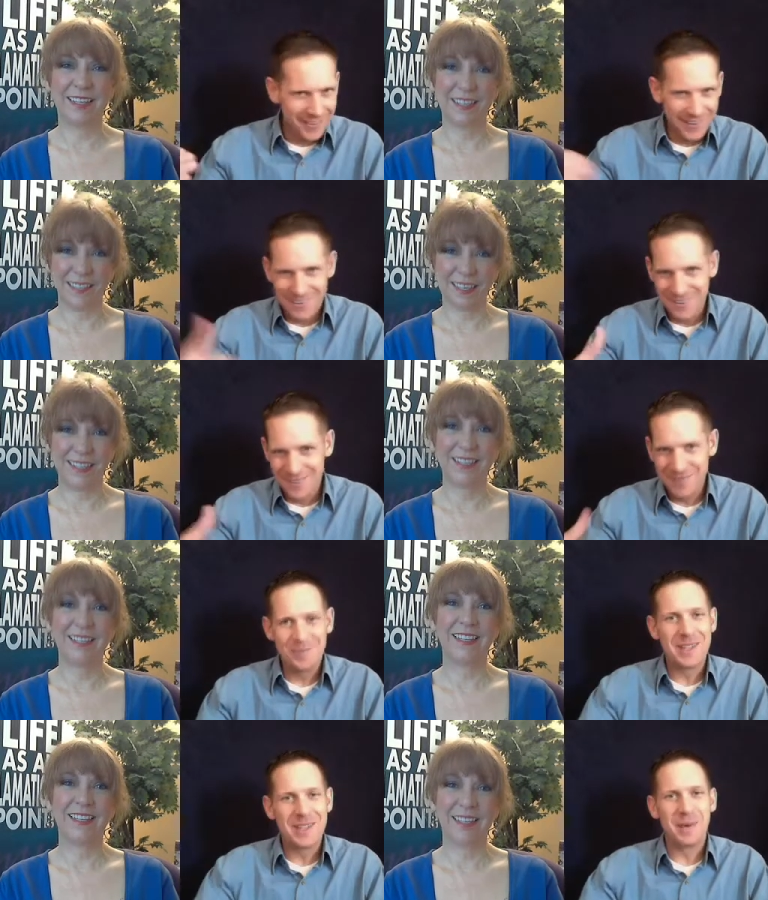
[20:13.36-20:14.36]
Speaker 1: that's that's
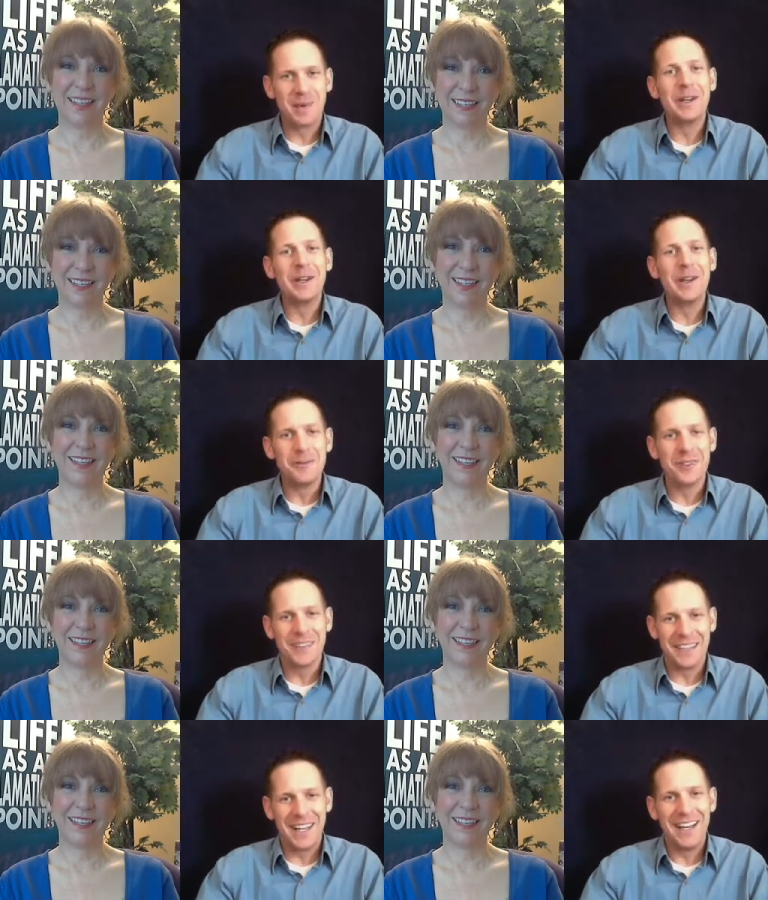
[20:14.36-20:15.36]
probably enough for
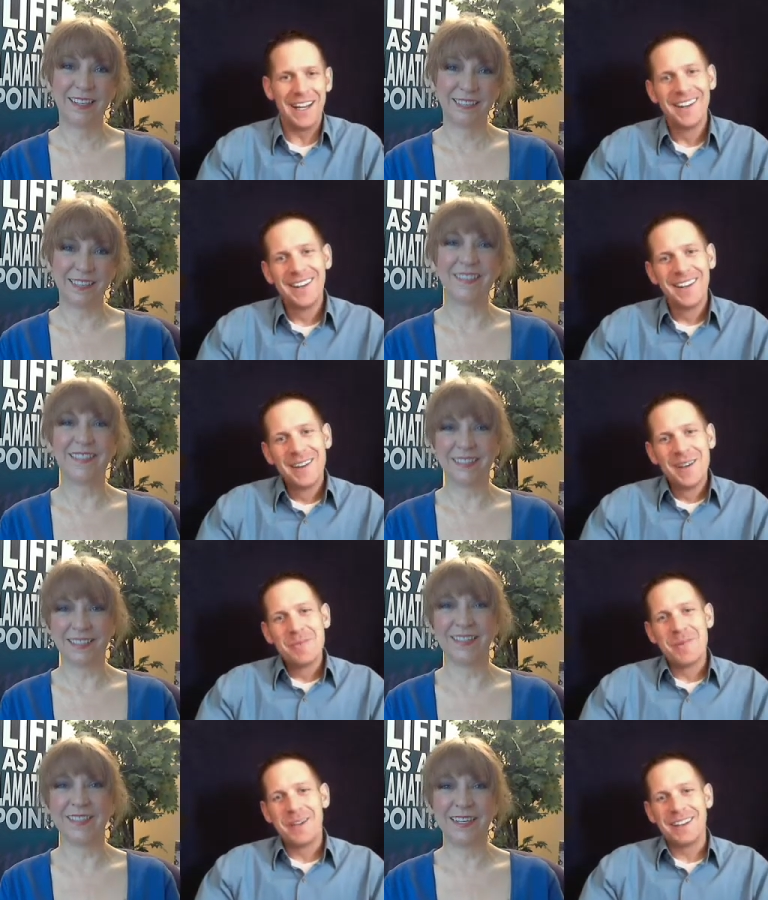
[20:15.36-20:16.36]
today. Yeah,
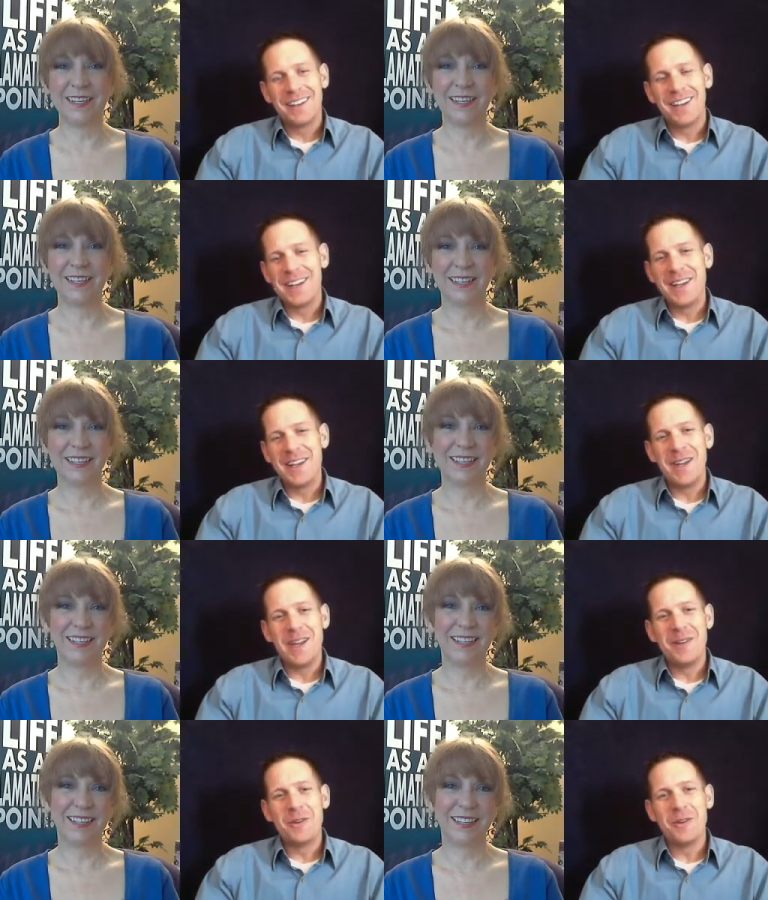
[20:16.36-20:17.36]
yeah. So it, it
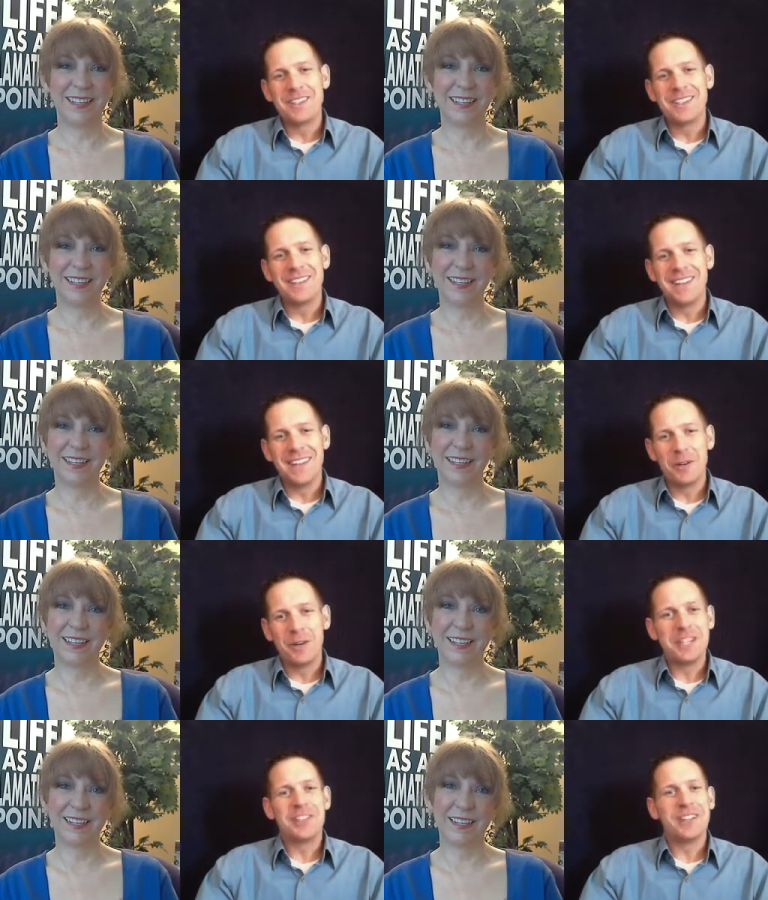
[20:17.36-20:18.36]
wasn't that they were
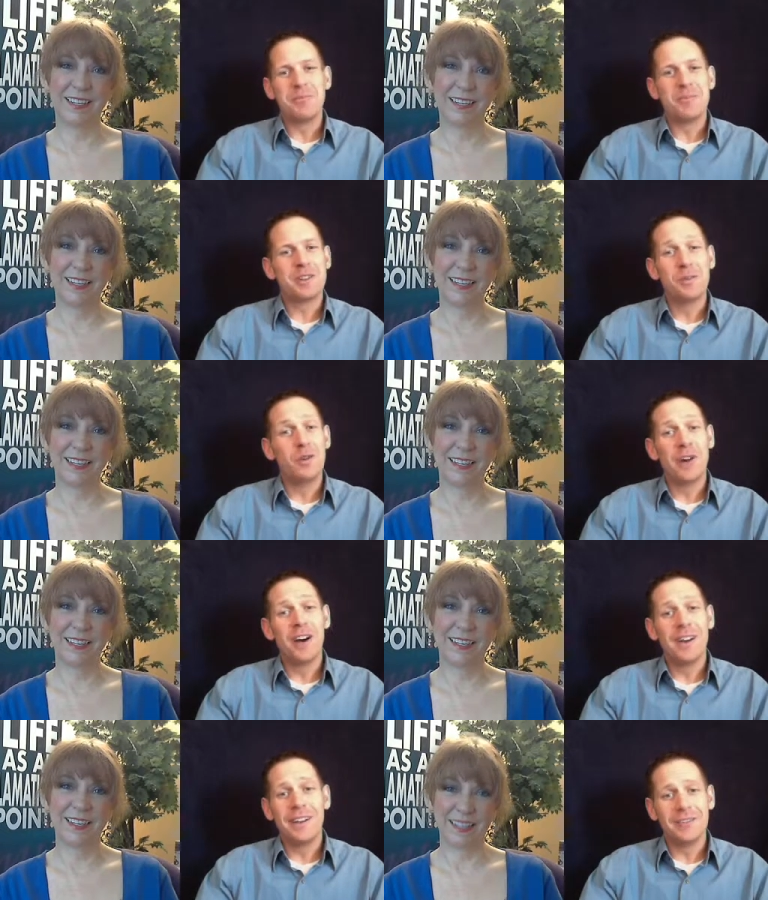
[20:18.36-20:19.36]
itching to, to move on.
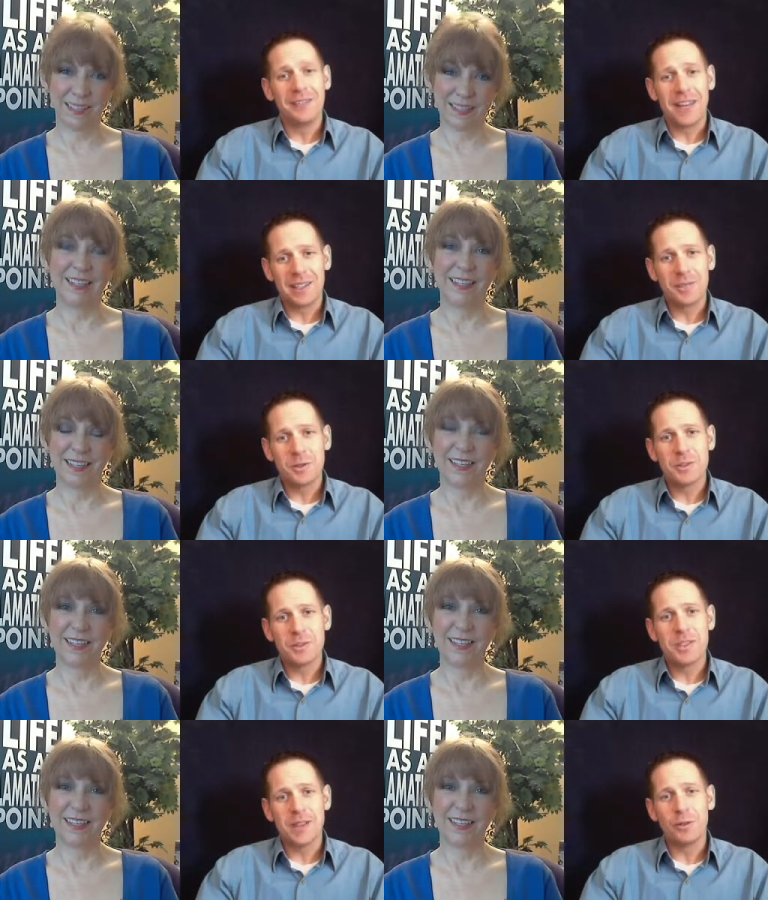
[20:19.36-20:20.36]
In fact, most of them
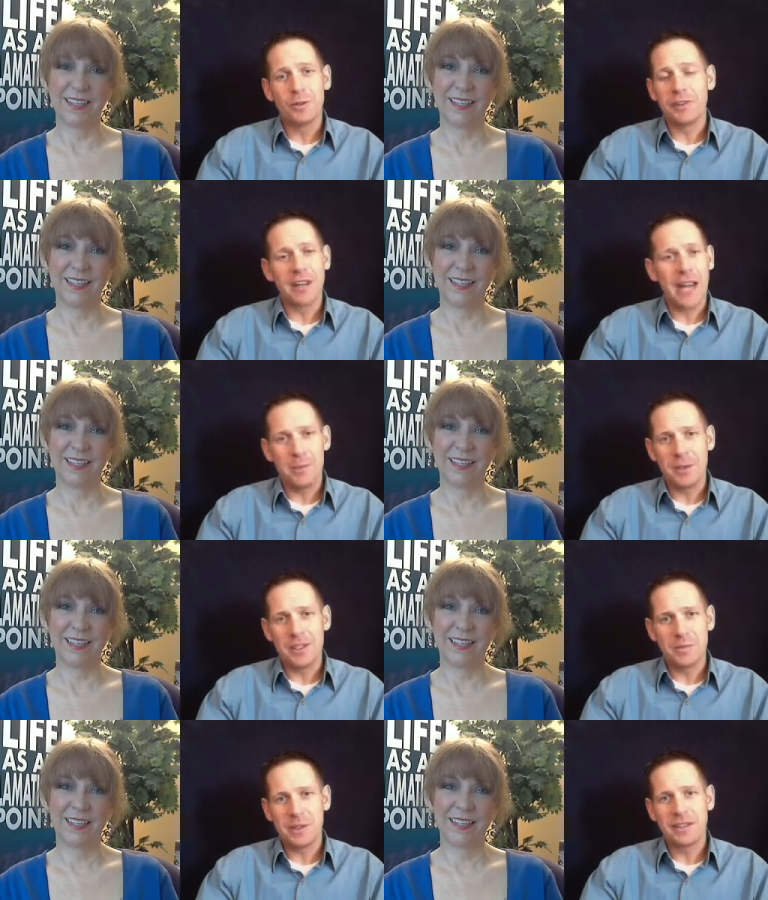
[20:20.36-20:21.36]
were very happy to
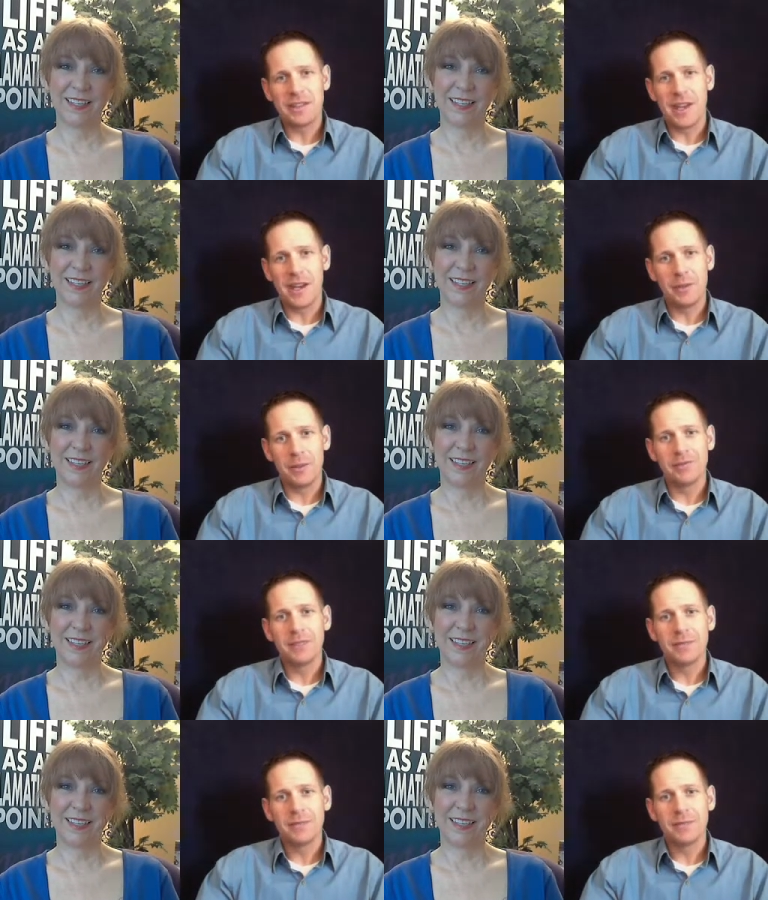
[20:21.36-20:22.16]
spend the time and